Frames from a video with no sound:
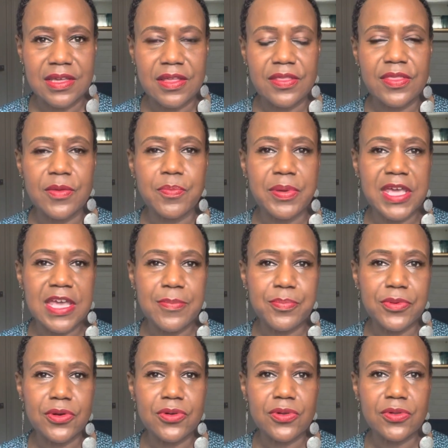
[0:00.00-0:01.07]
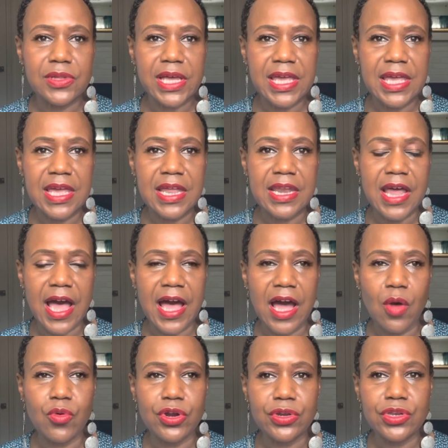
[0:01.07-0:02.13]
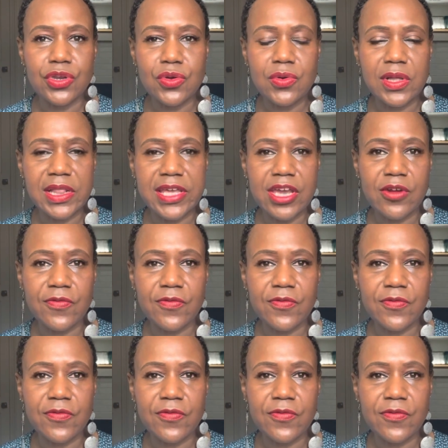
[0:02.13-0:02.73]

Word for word: the people in our nuclear